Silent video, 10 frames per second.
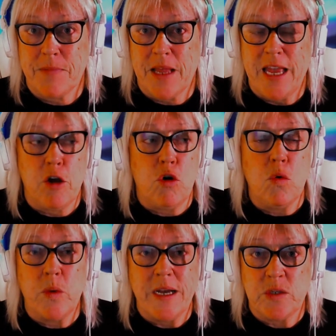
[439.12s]
It
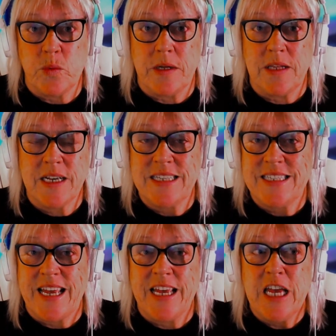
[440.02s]
always will. Like I
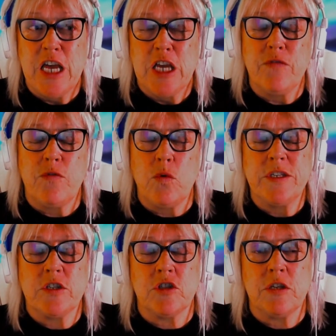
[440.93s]
say, you've always
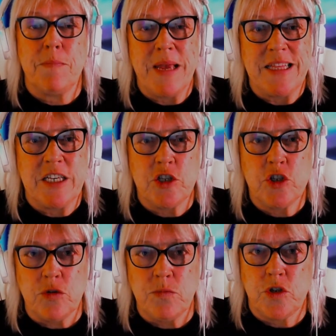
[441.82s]
got to make the
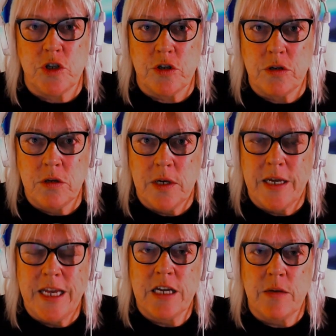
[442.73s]
assumption
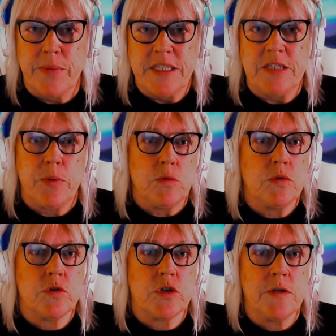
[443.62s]
it can be
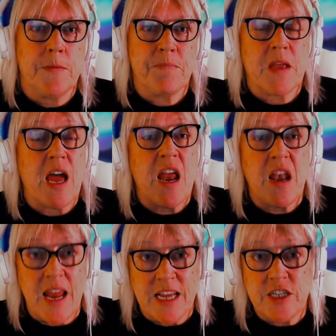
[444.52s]
debunked
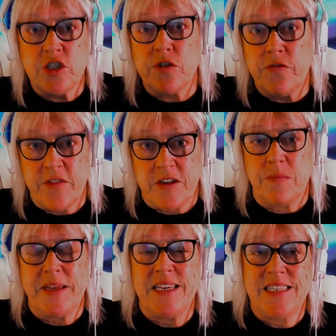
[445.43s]
unless you film
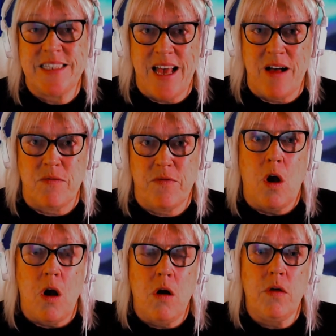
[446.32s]
it yourself.
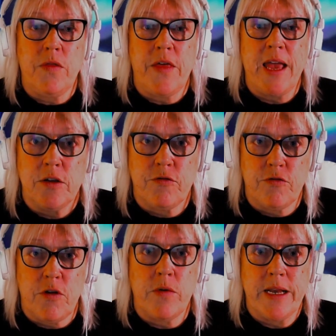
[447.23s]
Are they
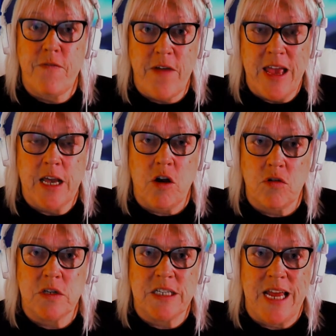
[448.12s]
throwing fake
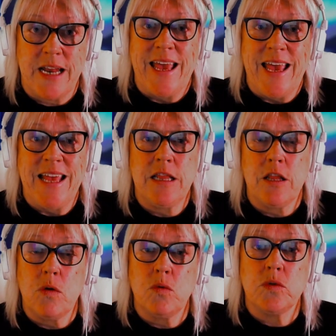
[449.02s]
content in
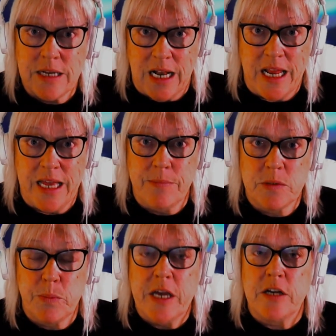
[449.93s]
those clips
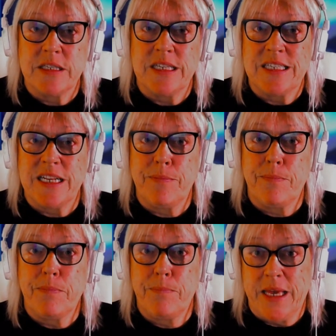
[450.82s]
because they're slim
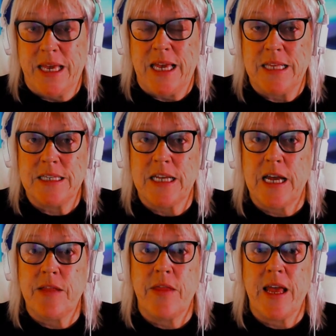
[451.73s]
pickings
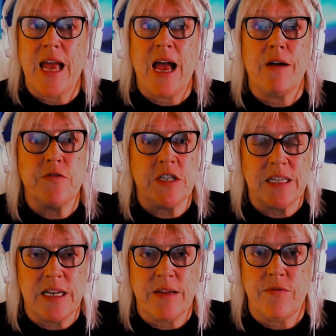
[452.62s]
and they have to
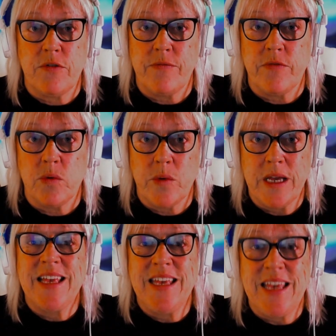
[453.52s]
deliver every
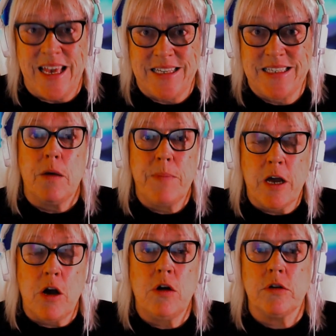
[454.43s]
week? Yes,
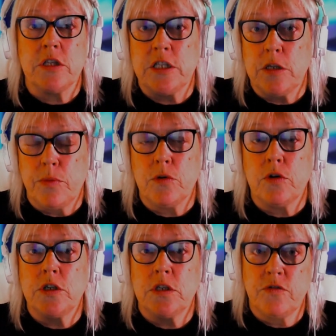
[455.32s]
because the
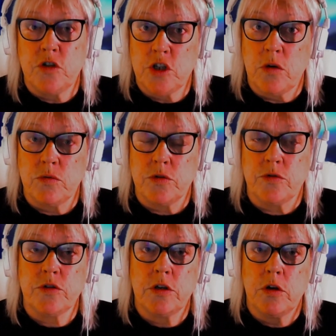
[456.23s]
debunkers have shown
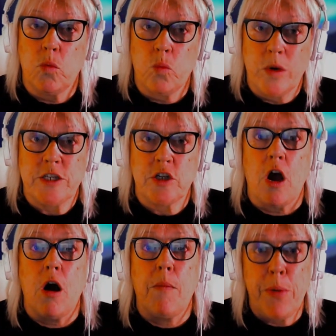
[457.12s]
us which
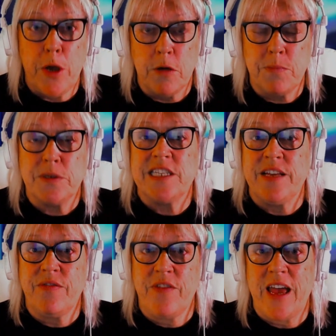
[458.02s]
are purposely
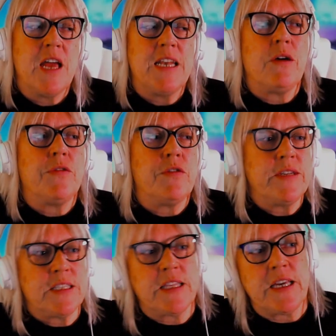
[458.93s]
fake. Now, there
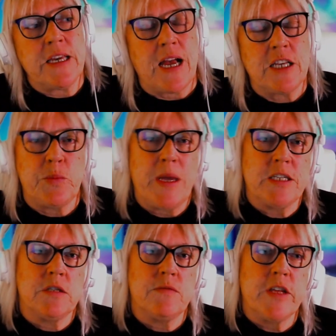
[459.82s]
is the
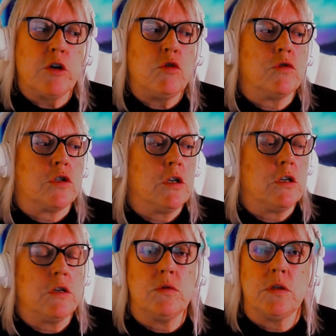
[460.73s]
aspect of they could
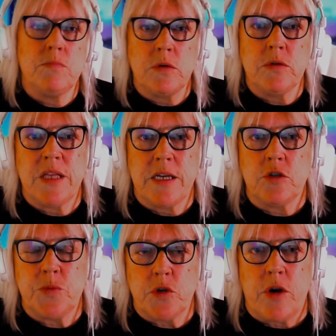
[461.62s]
lose most of their
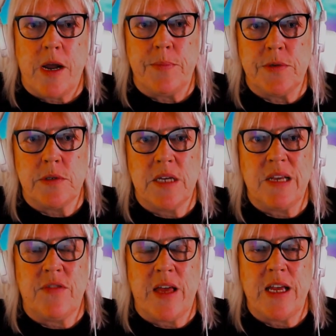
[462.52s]
subscribers
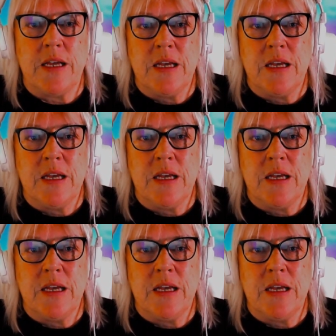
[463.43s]
if they